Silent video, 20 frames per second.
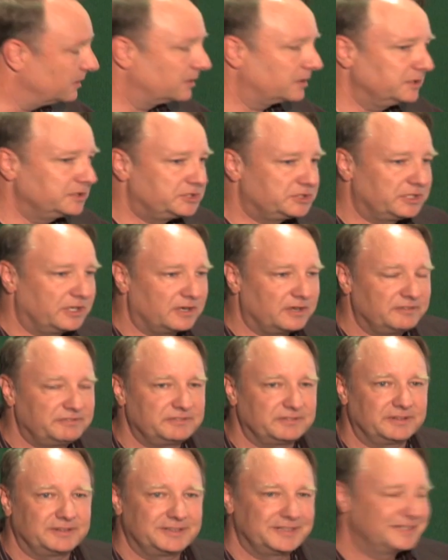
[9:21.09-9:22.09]
a good sheriff,
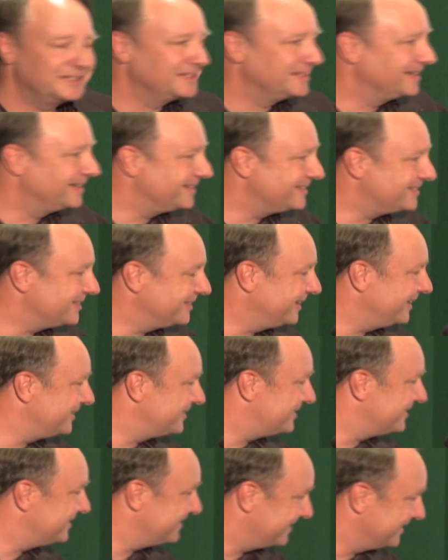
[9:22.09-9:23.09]
and as you
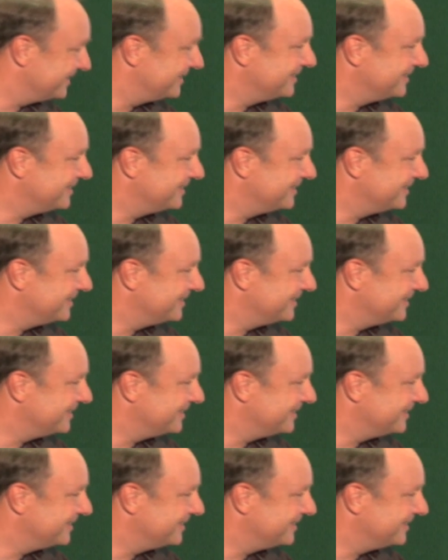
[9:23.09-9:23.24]
hit the